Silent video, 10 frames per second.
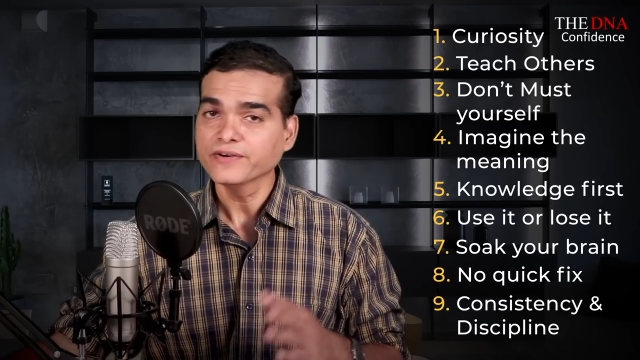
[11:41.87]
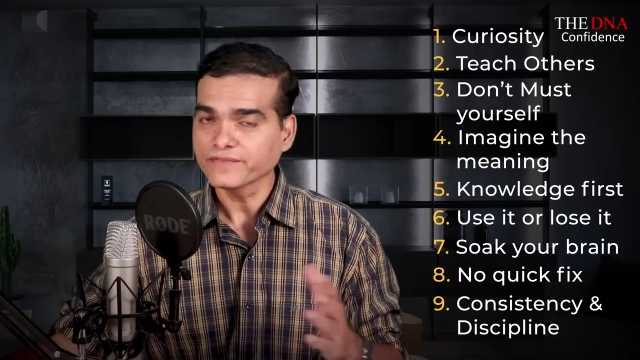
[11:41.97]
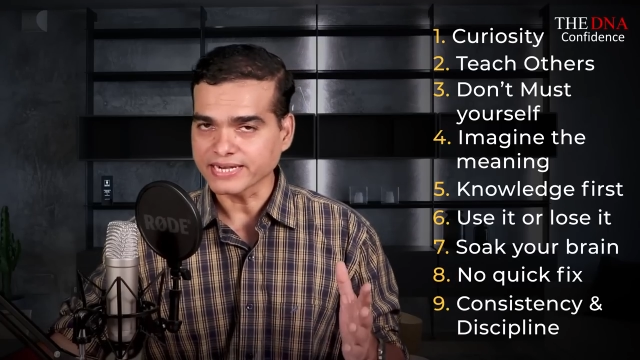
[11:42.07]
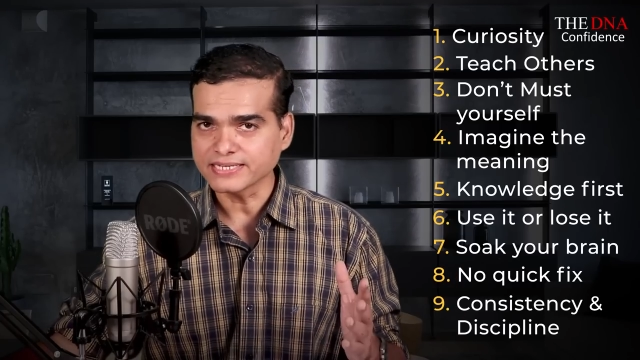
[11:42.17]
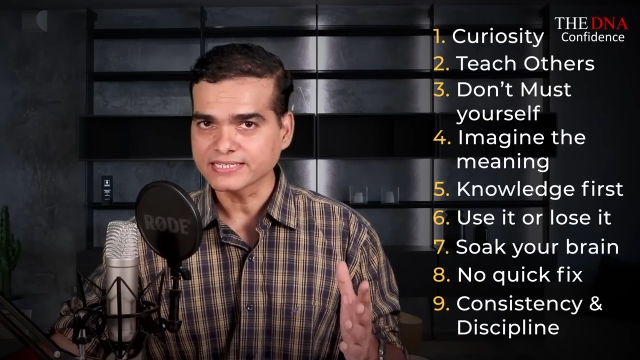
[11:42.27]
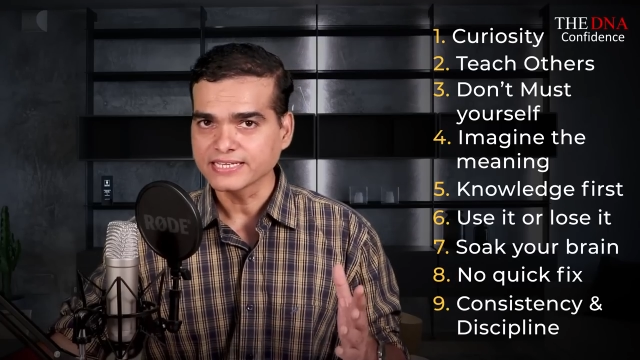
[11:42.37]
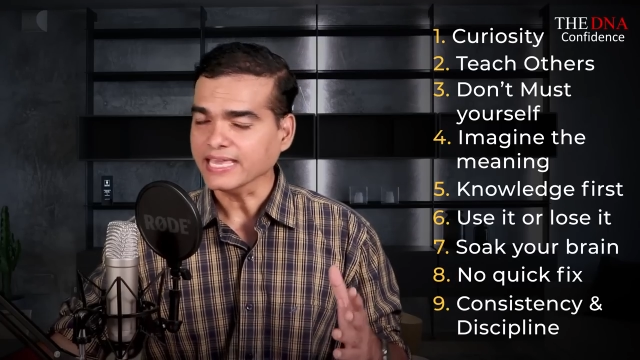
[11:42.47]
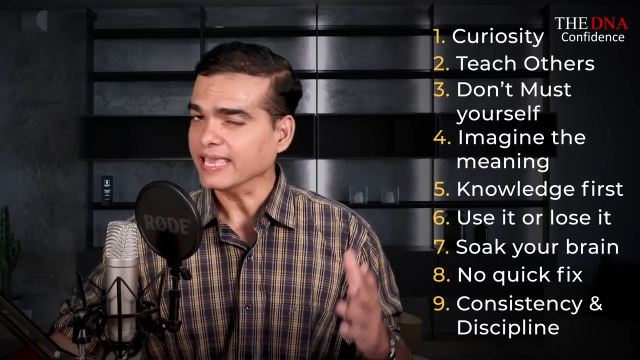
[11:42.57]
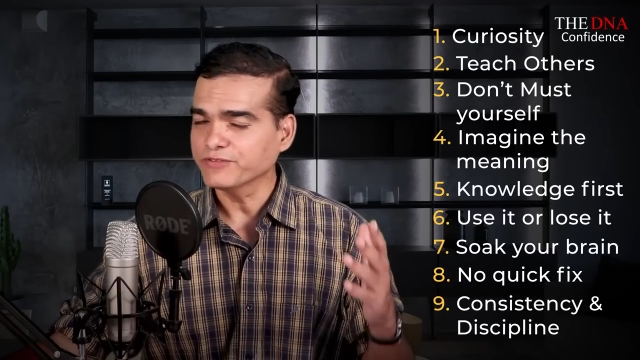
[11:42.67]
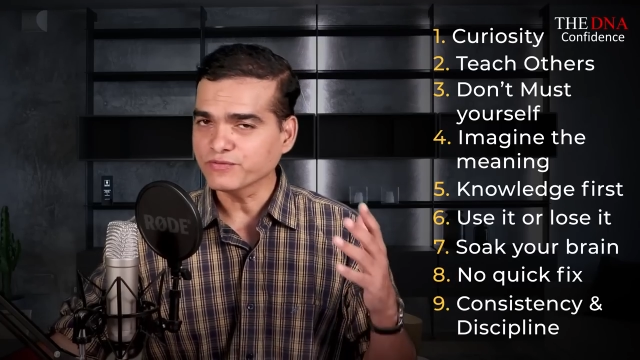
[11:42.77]
Friends,
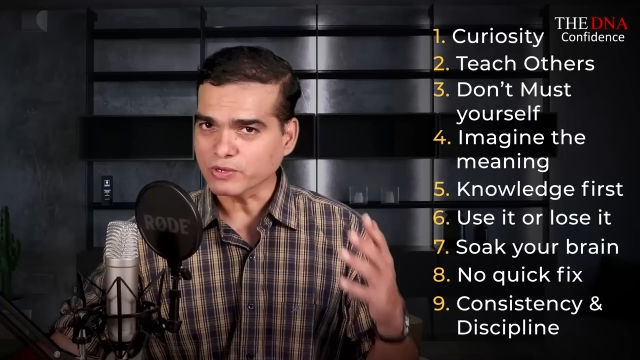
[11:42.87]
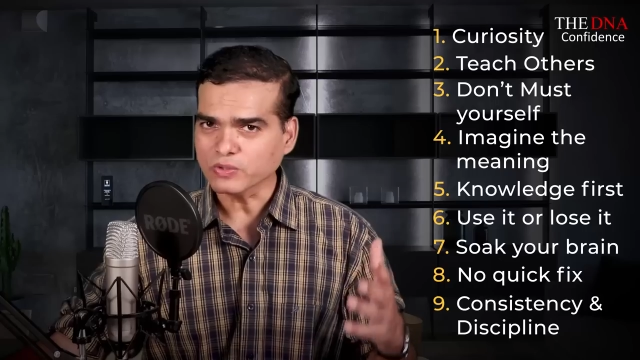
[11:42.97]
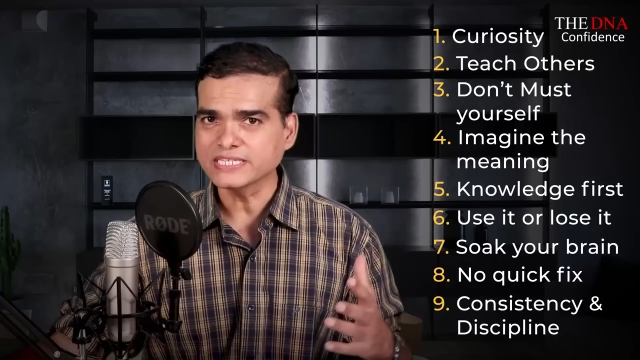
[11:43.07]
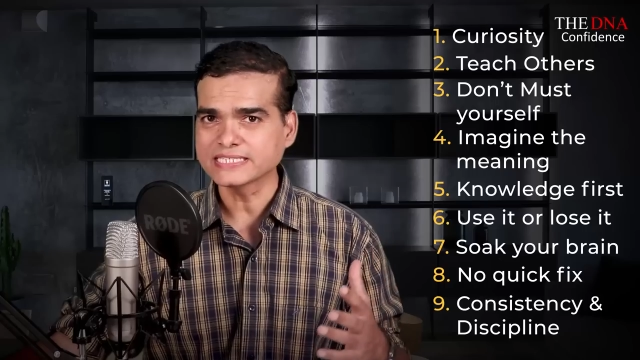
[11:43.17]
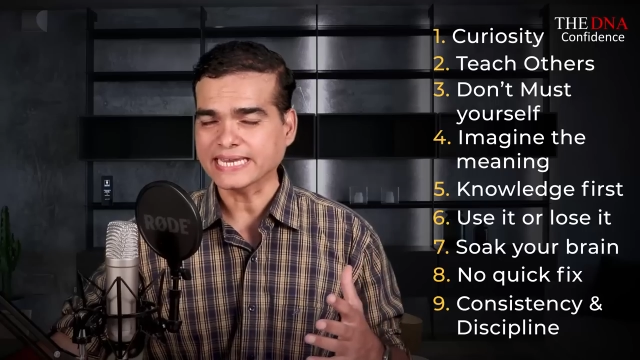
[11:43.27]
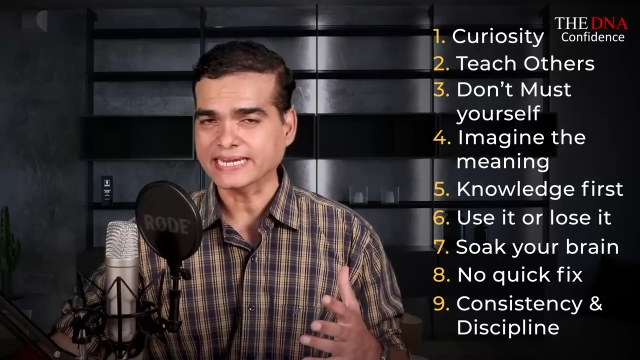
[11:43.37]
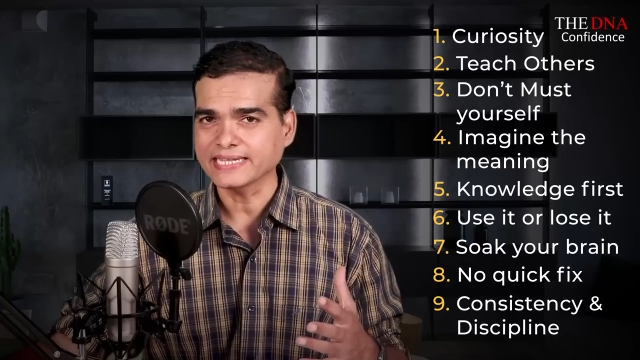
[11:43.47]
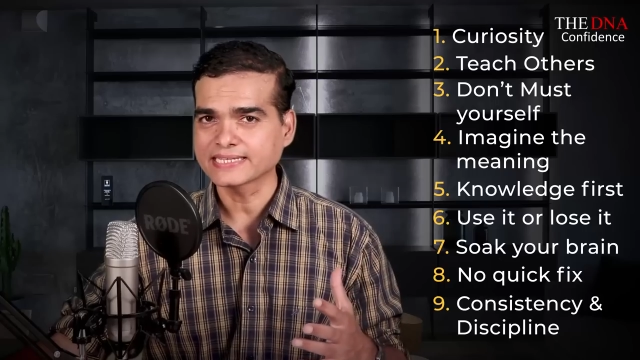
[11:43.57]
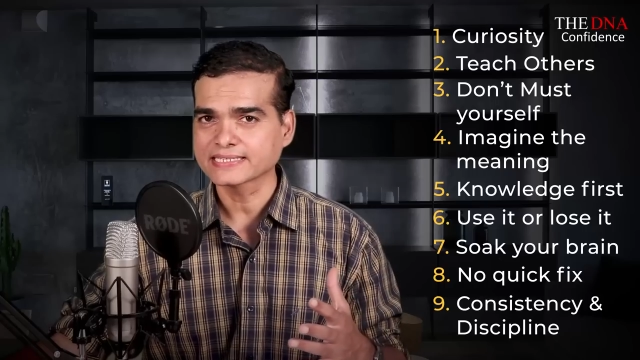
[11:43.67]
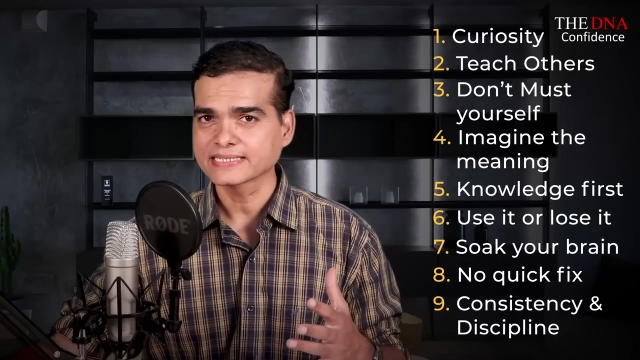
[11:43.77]
if you follow these
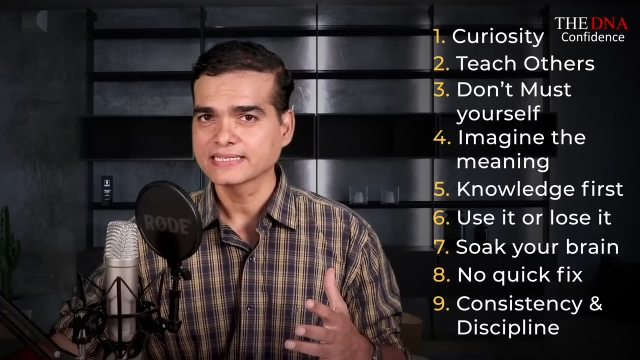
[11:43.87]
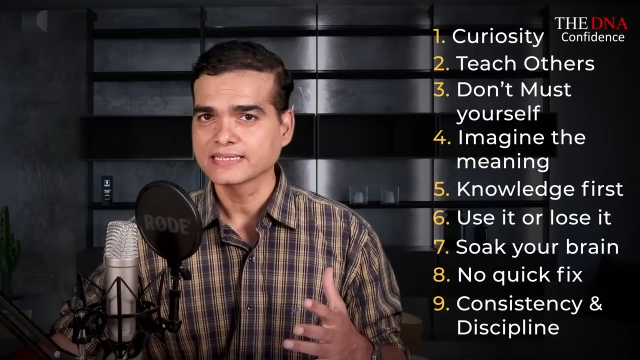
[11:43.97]
techniques,